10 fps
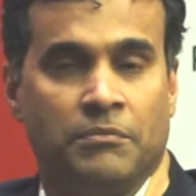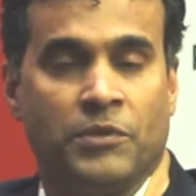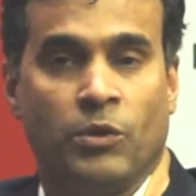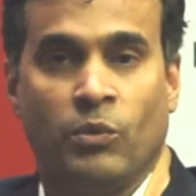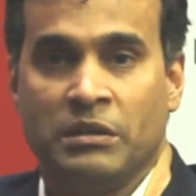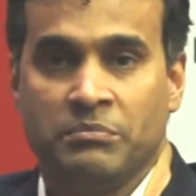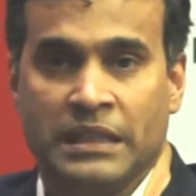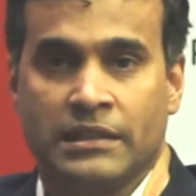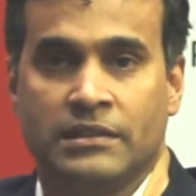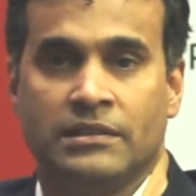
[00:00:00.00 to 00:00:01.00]
The one
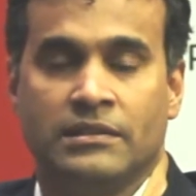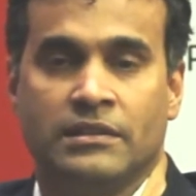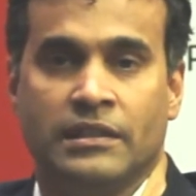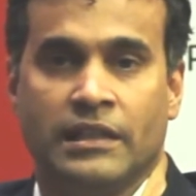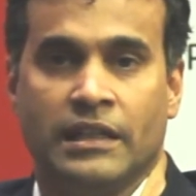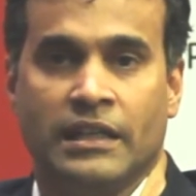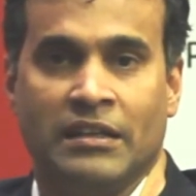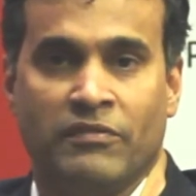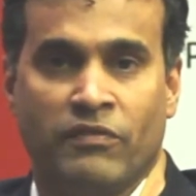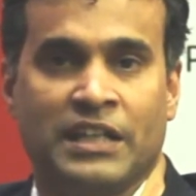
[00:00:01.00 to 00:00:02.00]
big
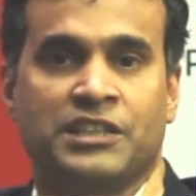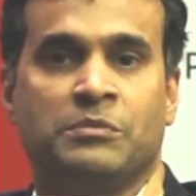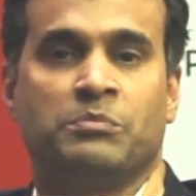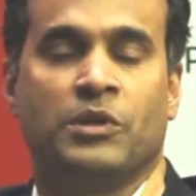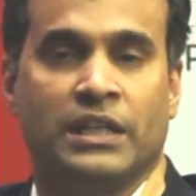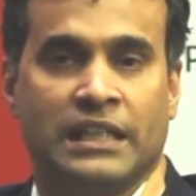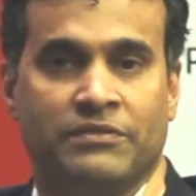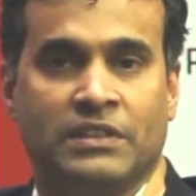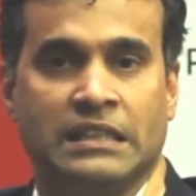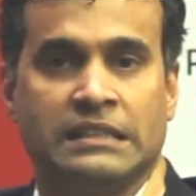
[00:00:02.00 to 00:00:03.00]
inflection point
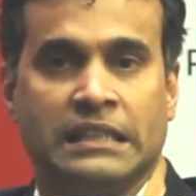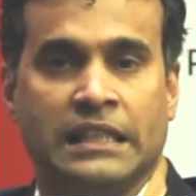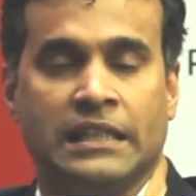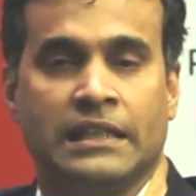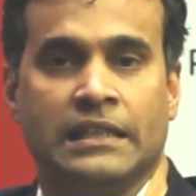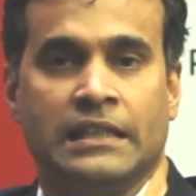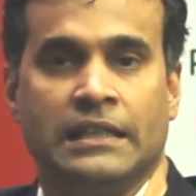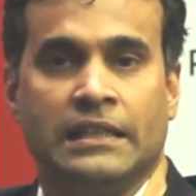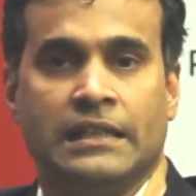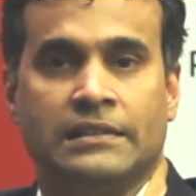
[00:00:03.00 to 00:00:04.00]
that we are seeing
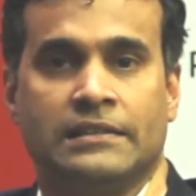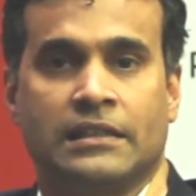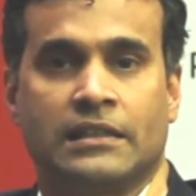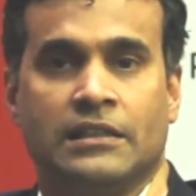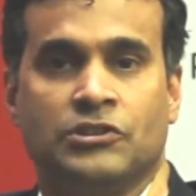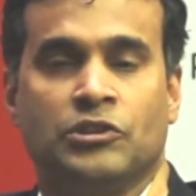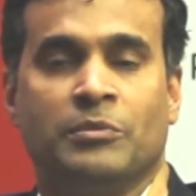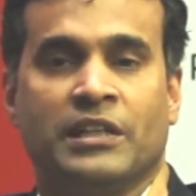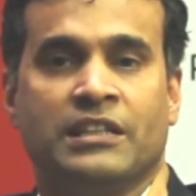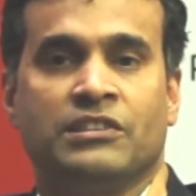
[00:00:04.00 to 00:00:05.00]
is the
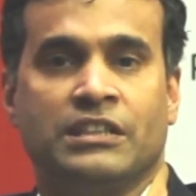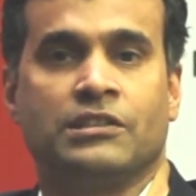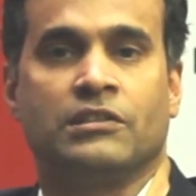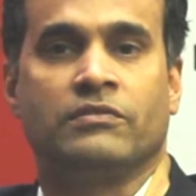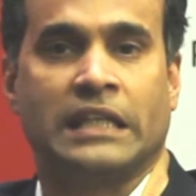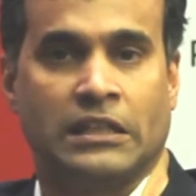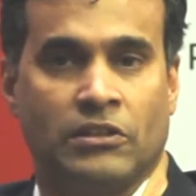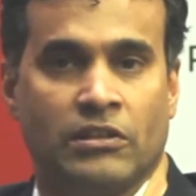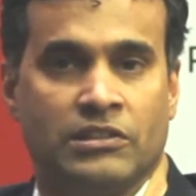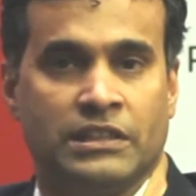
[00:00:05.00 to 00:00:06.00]
consumerization of
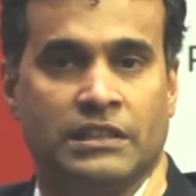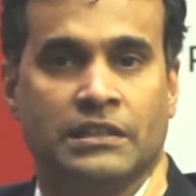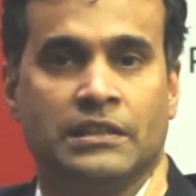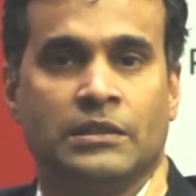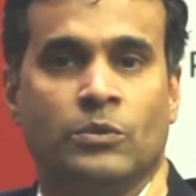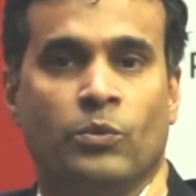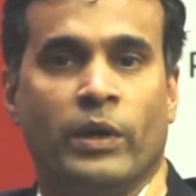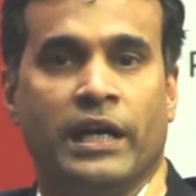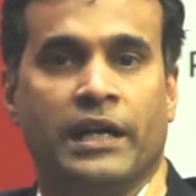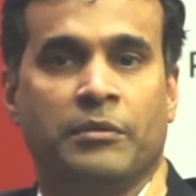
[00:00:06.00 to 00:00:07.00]
technology,
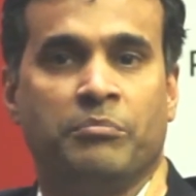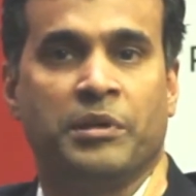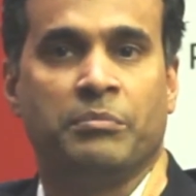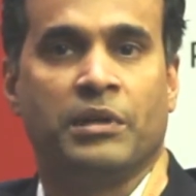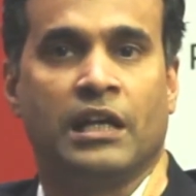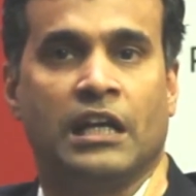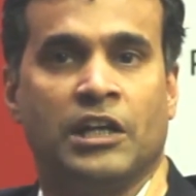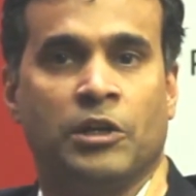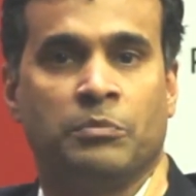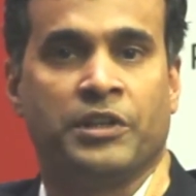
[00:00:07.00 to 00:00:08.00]
where people are
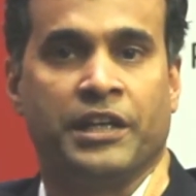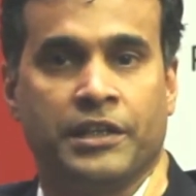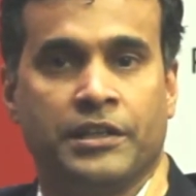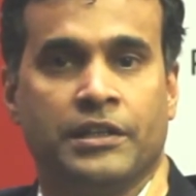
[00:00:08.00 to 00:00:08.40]
adopting